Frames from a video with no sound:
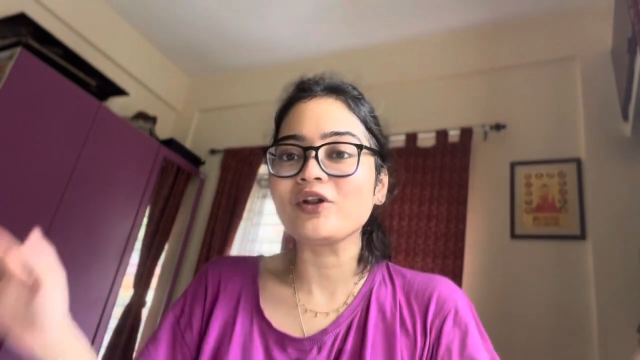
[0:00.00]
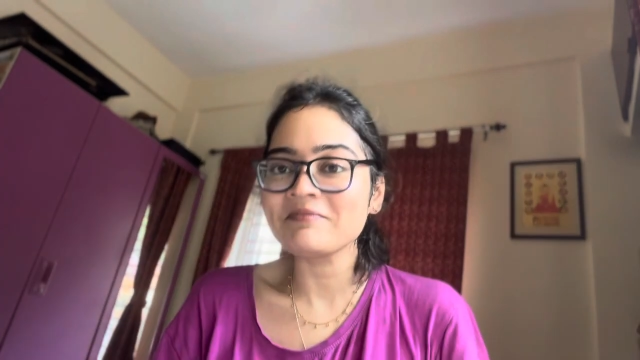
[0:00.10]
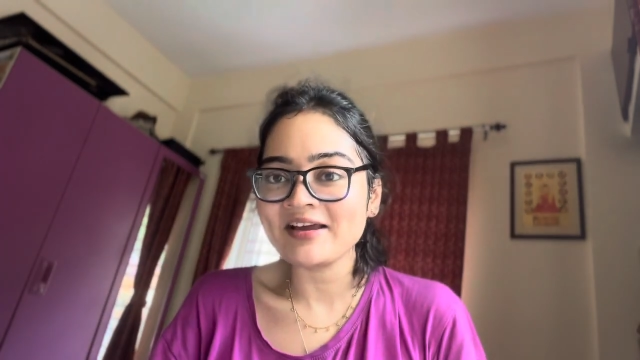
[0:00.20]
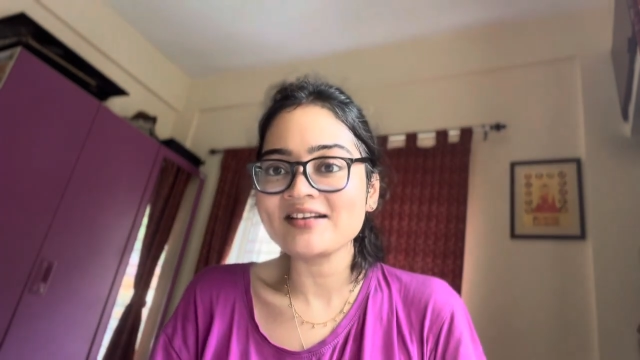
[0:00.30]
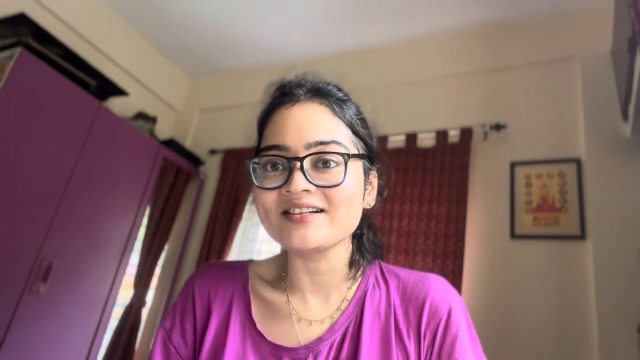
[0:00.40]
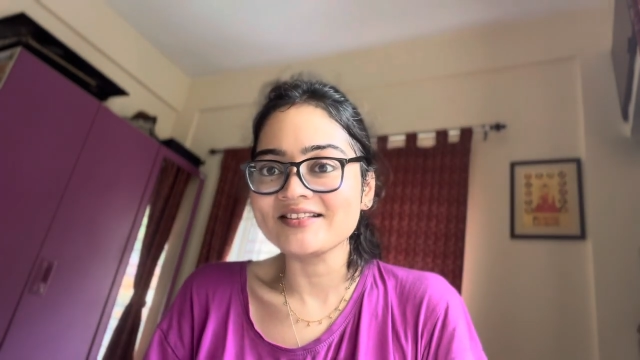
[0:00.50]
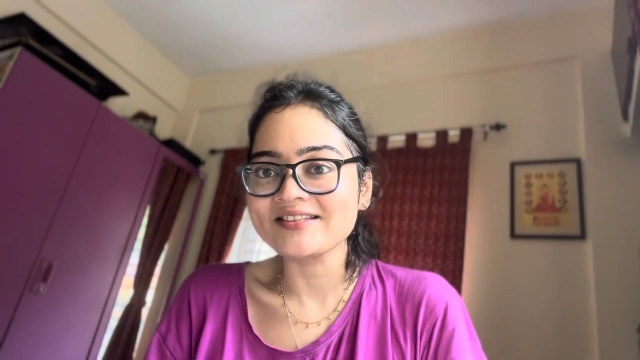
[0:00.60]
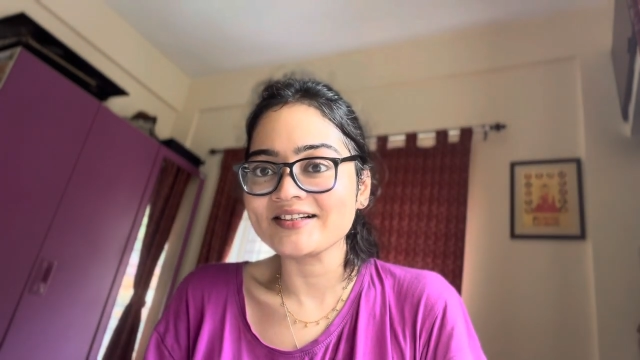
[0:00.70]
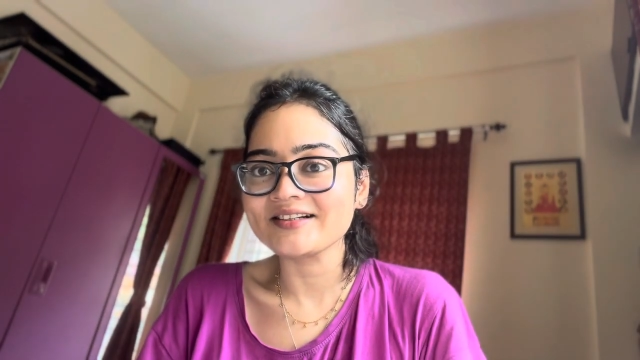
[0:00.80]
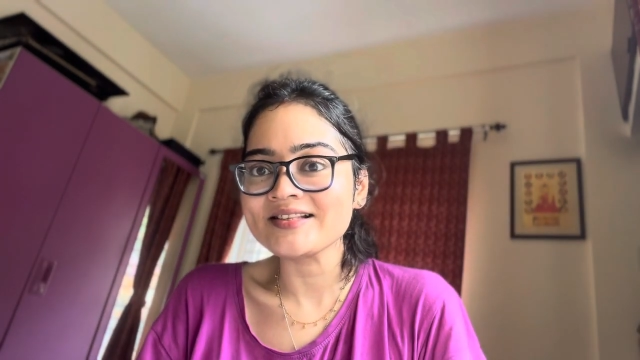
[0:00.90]
my
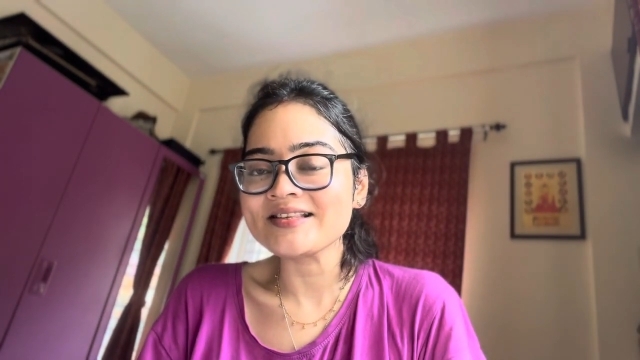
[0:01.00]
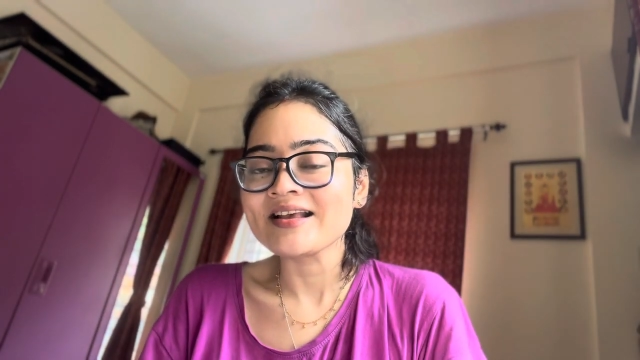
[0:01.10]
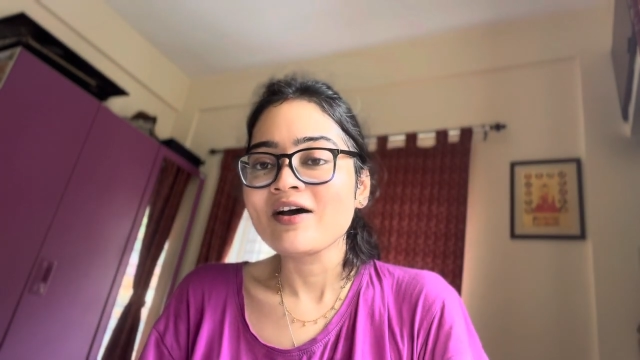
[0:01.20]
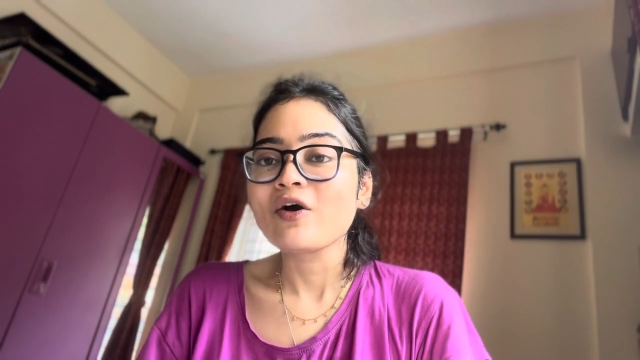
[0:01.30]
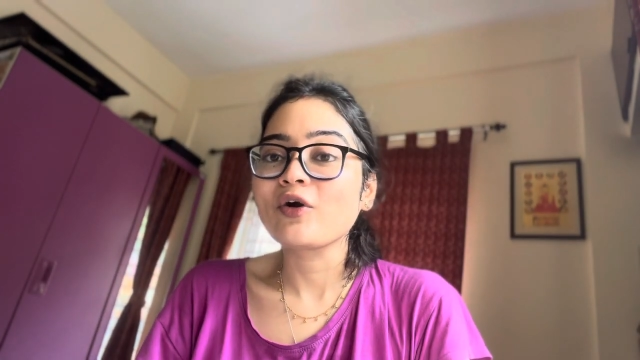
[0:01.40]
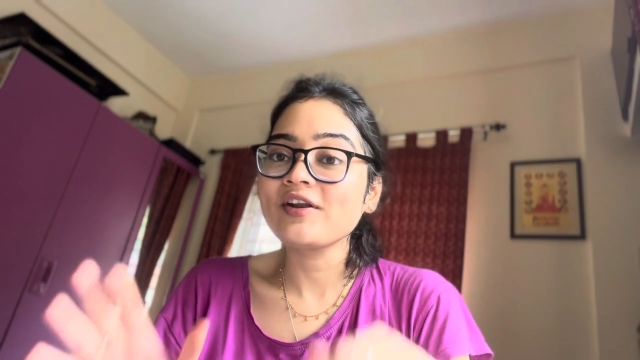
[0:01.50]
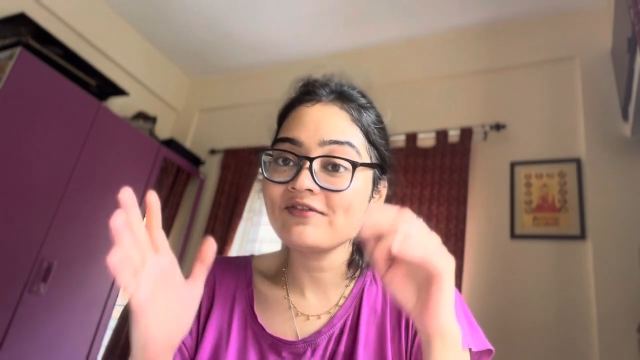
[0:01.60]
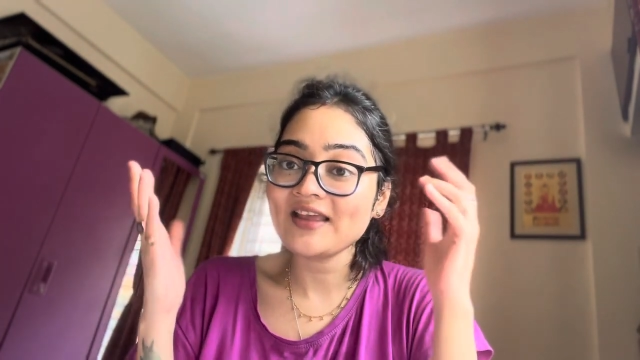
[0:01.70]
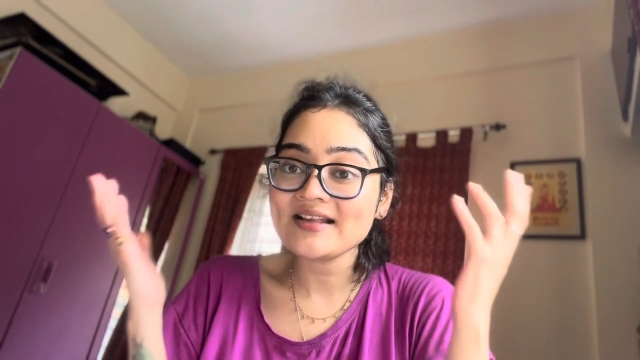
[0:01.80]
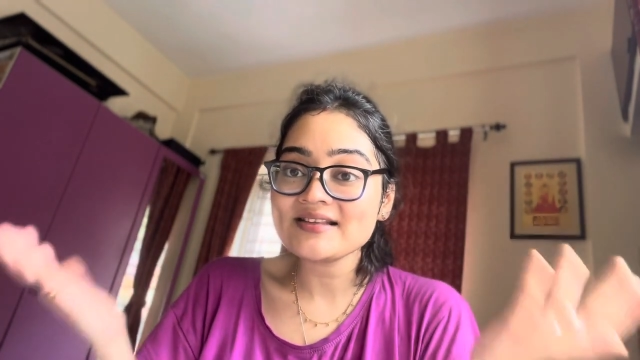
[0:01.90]
concerns, or if
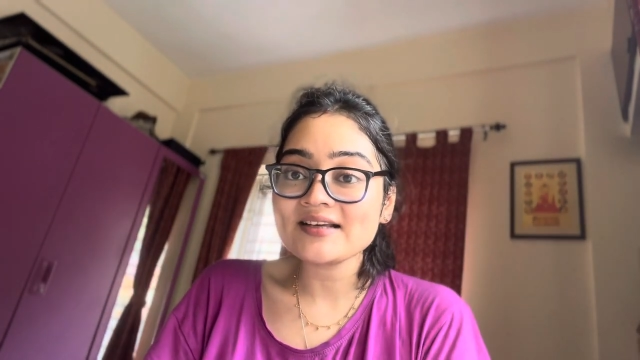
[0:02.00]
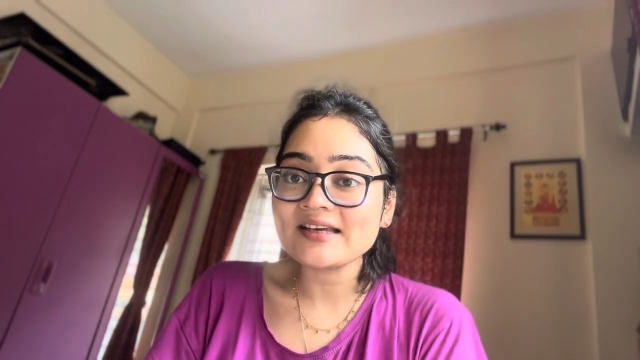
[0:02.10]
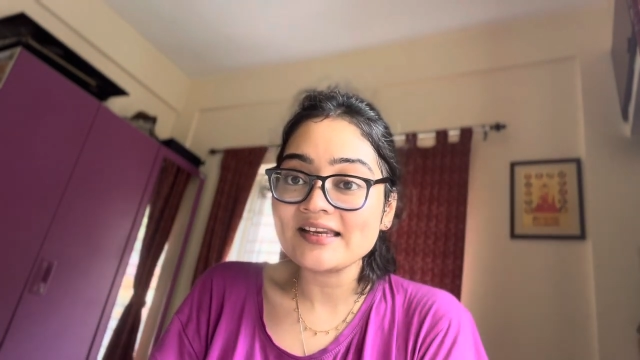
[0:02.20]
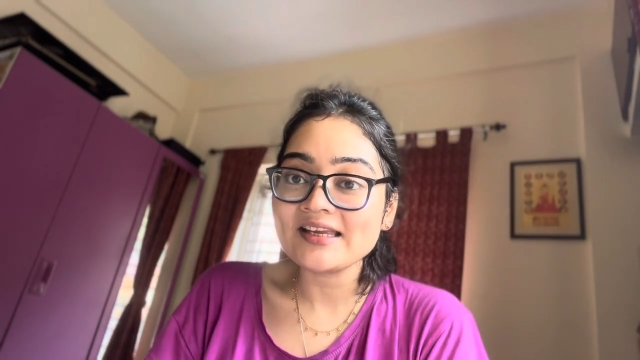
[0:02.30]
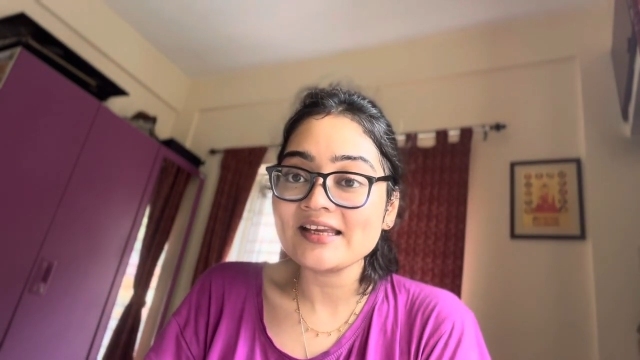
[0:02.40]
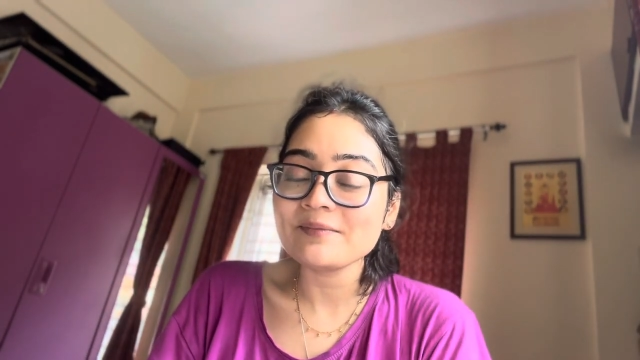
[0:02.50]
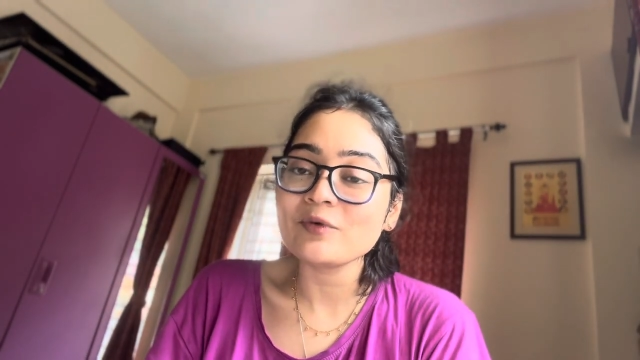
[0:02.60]
there's a cream,